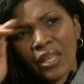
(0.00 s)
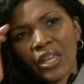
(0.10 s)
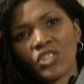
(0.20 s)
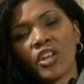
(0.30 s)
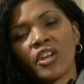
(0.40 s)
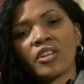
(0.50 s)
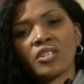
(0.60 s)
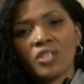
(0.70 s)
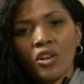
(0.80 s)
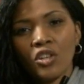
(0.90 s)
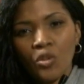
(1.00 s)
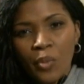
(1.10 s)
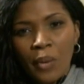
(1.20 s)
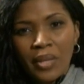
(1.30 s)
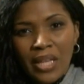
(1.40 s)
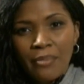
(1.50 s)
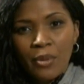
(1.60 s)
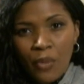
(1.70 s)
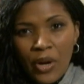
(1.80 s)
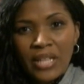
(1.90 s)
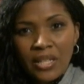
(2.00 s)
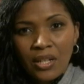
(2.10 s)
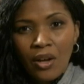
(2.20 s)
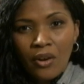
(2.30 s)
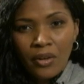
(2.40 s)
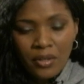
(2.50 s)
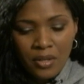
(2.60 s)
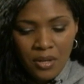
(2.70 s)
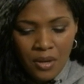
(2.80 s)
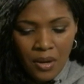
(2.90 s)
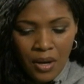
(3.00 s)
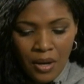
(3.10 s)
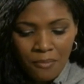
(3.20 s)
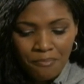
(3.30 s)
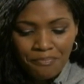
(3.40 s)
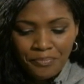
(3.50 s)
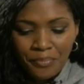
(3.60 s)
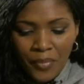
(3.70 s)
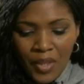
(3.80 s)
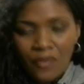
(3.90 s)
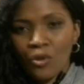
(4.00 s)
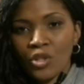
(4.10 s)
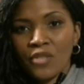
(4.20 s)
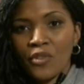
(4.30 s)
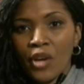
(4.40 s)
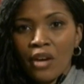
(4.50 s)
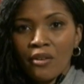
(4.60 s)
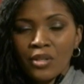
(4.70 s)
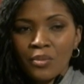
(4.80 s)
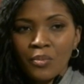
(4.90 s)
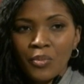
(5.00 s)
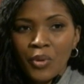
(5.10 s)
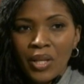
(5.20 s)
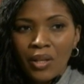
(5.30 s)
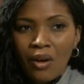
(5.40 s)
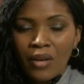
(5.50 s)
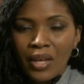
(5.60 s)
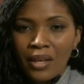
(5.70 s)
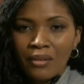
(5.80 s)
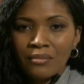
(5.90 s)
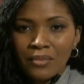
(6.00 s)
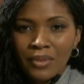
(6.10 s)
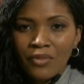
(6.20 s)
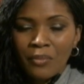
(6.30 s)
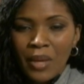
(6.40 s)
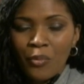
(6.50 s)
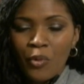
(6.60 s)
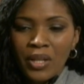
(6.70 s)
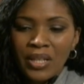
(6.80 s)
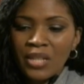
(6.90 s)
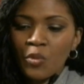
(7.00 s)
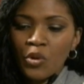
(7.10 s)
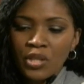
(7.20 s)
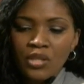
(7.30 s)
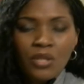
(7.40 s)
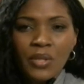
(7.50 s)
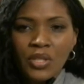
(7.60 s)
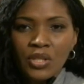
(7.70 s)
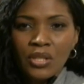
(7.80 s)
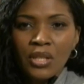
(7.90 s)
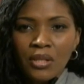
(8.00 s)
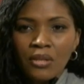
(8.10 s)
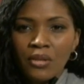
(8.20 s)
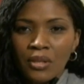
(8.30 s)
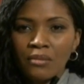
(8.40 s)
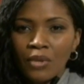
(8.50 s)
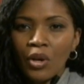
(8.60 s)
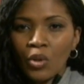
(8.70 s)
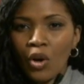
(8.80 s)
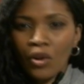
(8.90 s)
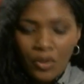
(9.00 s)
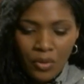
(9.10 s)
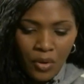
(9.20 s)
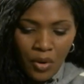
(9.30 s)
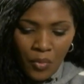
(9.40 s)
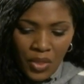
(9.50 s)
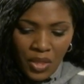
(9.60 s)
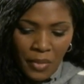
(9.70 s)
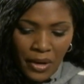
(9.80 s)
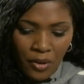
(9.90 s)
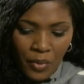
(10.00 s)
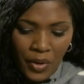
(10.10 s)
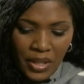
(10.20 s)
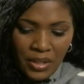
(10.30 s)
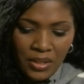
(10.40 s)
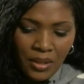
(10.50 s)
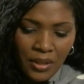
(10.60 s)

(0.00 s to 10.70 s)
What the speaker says: As your hair gets longer, you'll be able to keep the braids in longer. Of course, if your hair is pretty long from that point, at least more than 2 inches, you can go longer with the micro braids.